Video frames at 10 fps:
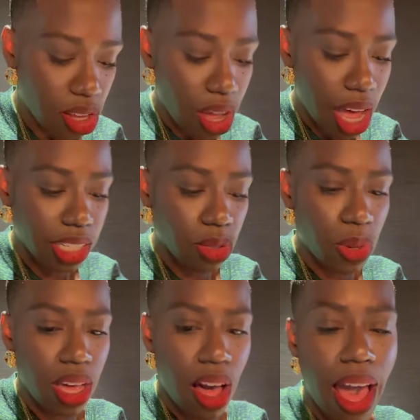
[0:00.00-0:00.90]
So guys,
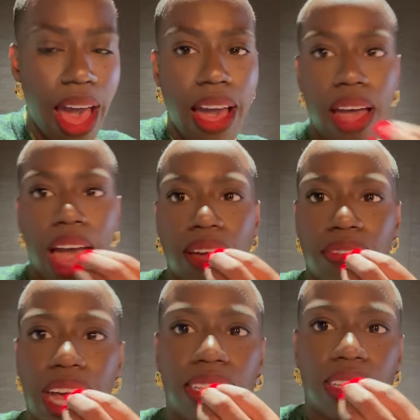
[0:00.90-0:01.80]
we are at
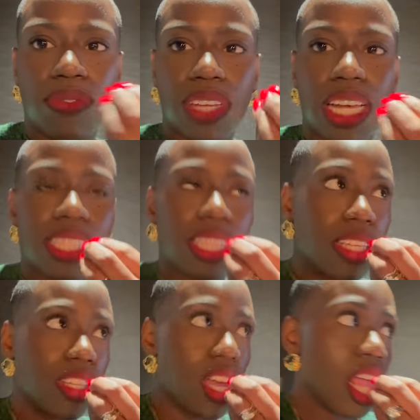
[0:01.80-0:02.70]
Havas. I think I said
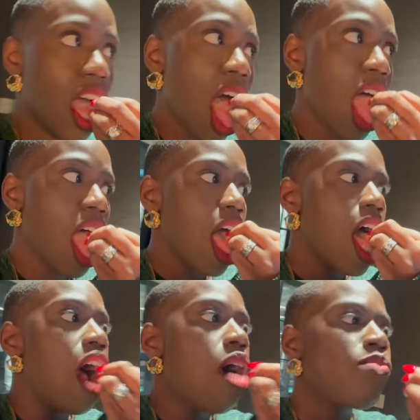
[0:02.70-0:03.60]
this earlier.
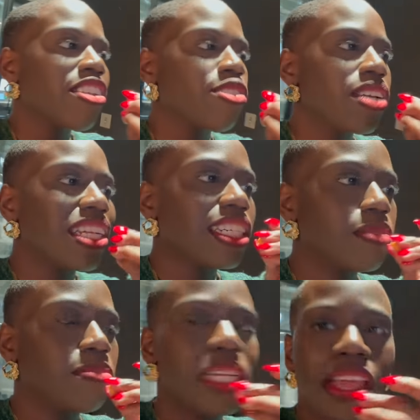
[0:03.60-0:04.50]
We're doing like a
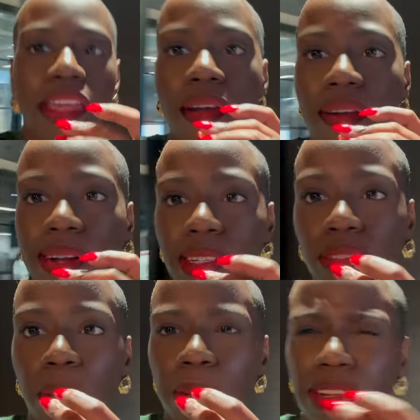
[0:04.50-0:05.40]
mini
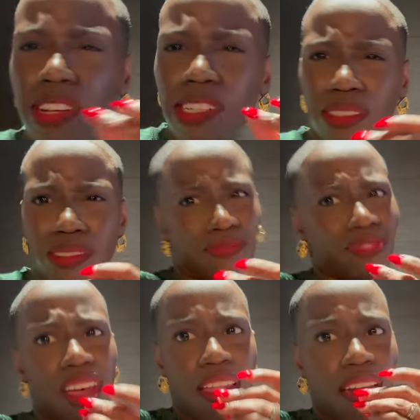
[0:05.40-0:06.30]
episode.
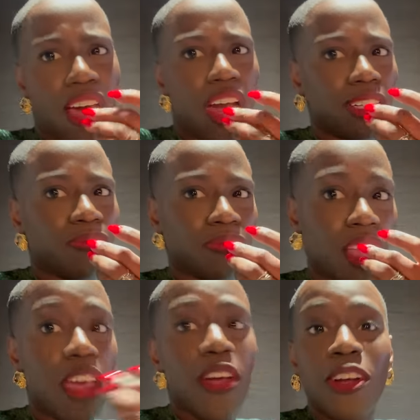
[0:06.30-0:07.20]
Don't know
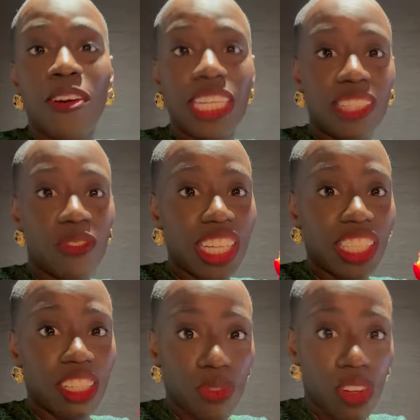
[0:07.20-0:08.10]
that. Girl, can I find
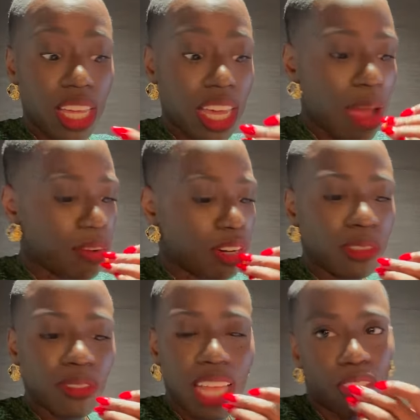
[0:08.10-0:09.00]
this vlogging camera?
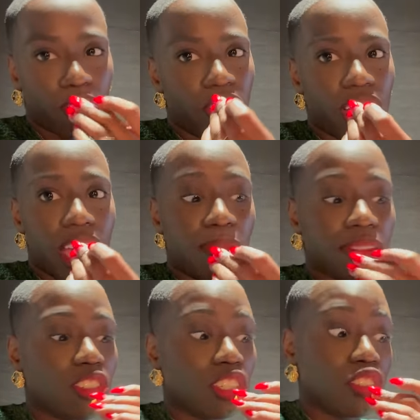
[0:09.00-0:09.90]
Oh, now the vlogging
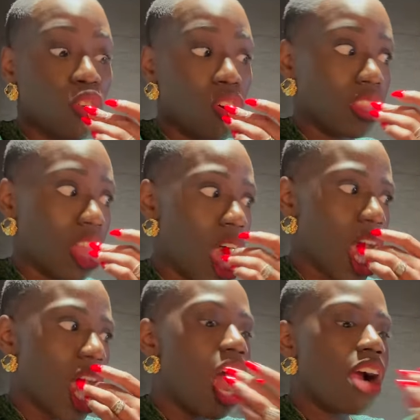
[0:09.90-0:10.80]
camera's just gone.
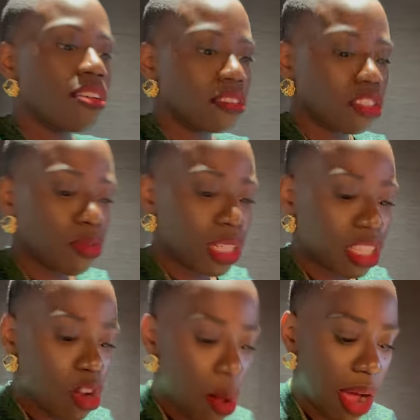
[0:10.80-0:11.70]
So we're
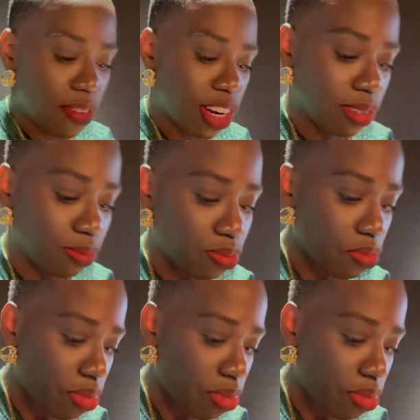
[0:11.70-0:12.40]
still on my phone.